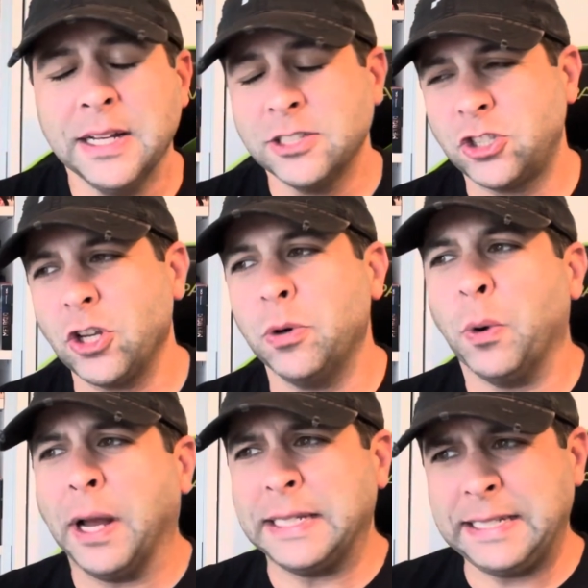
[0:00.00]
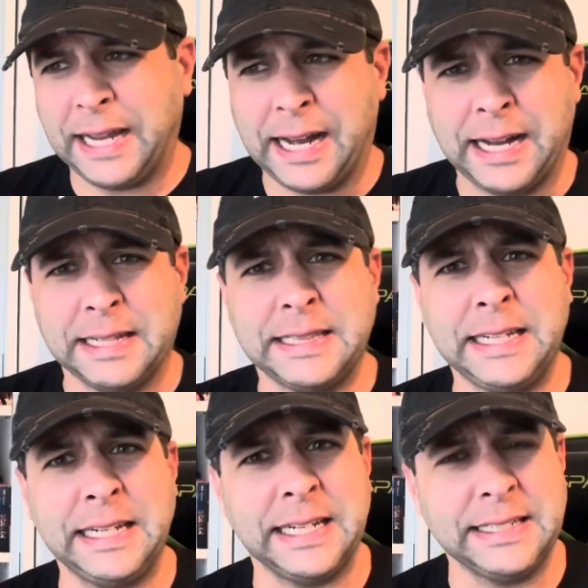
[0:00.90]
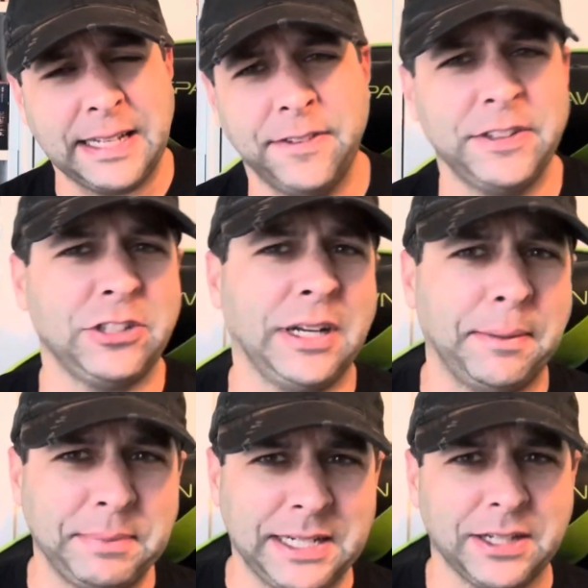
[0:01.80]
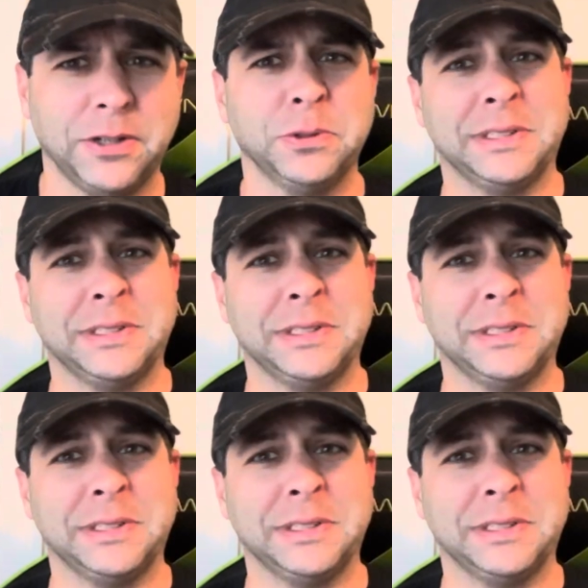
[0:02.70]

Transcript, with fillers: So yeah, the Intellivision Amico